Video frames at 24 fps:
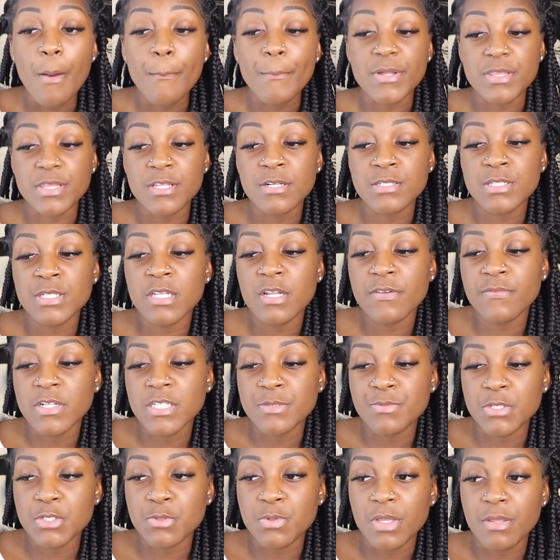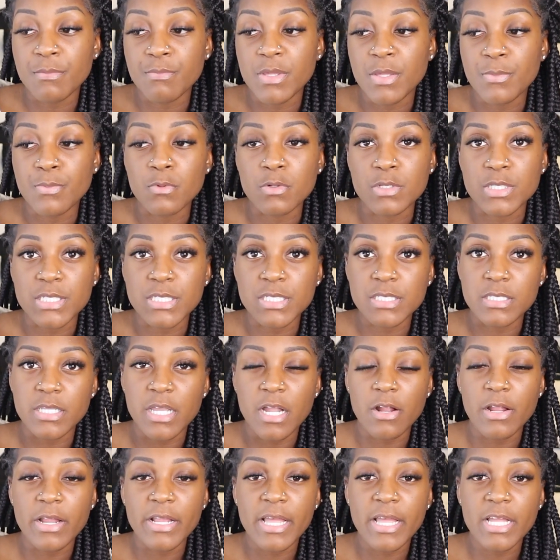But there's a difference between people
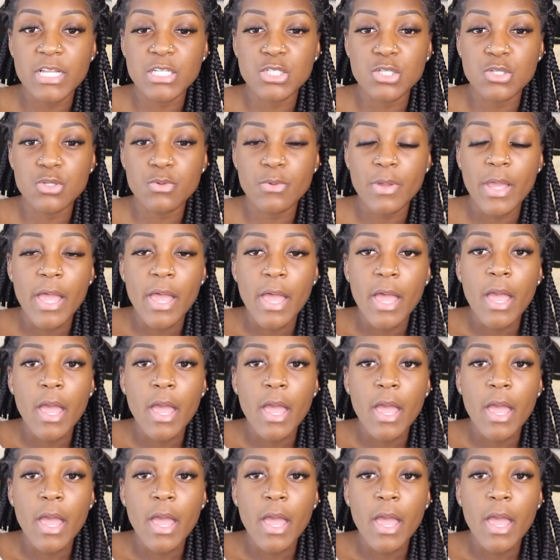staring at you